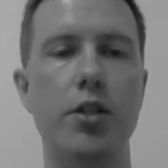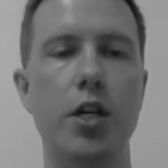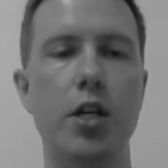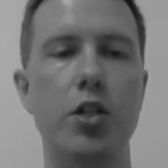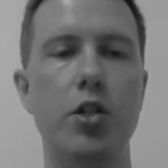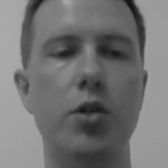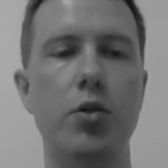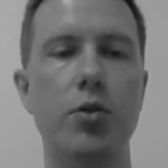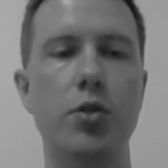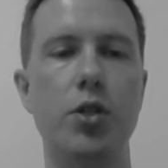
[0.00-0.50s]

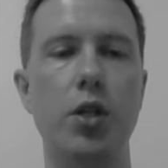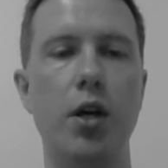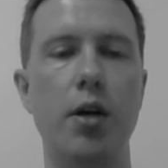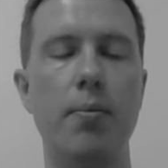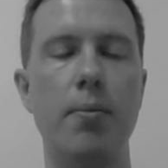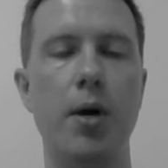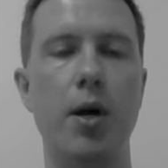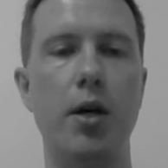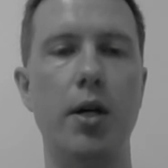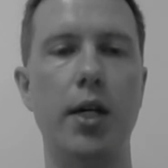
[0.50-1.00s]
surgical
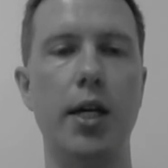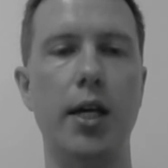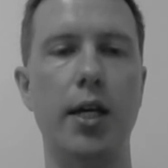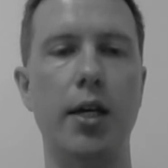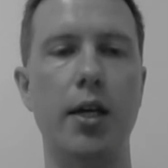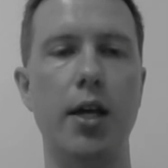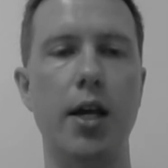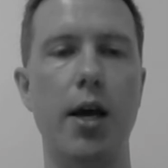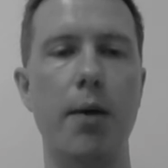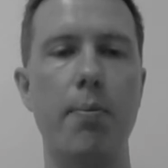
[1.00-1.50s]
site
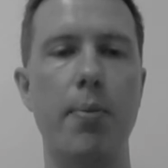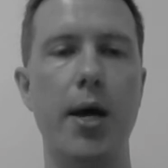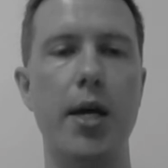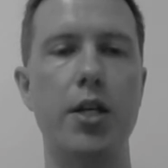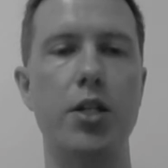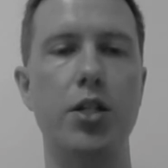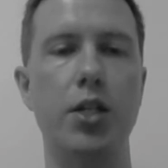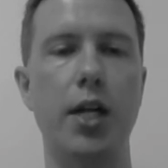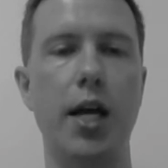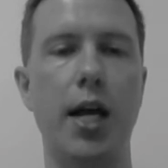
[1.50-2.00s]
marking,
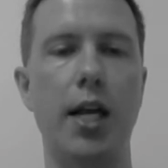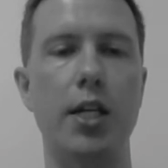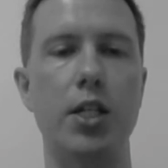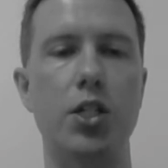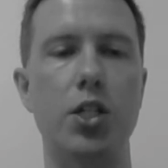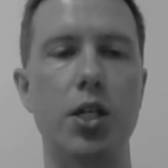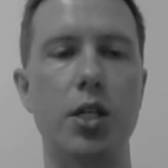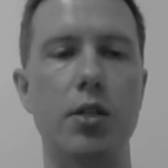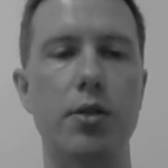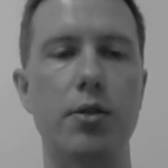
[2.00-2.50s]
and patient
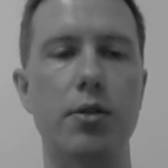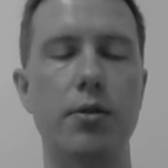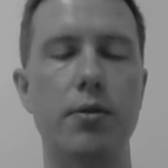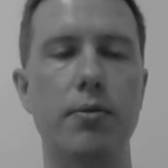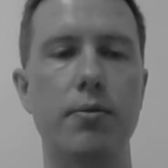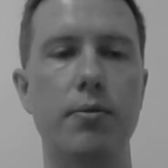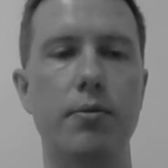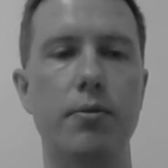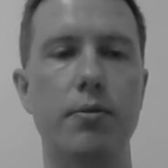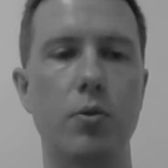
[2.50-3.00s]

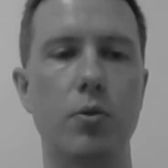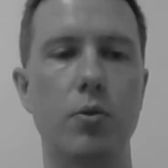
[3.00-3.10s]
allergies.